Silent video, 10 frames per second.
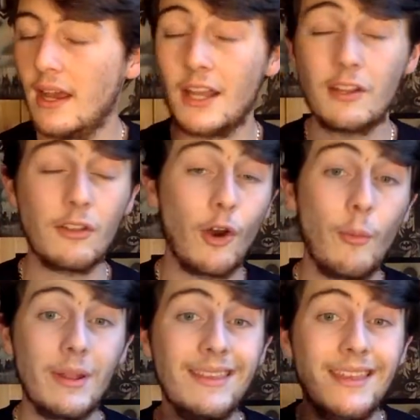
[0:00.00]
don't know
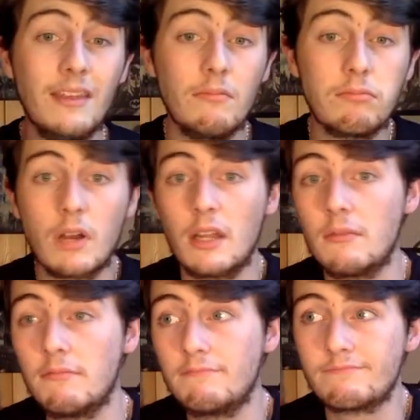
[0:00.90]
about the kind
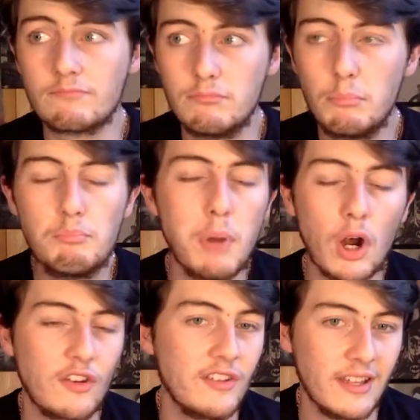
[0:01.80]
of
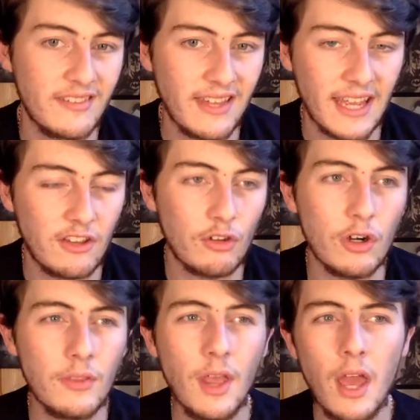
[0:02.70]
box sets they had done,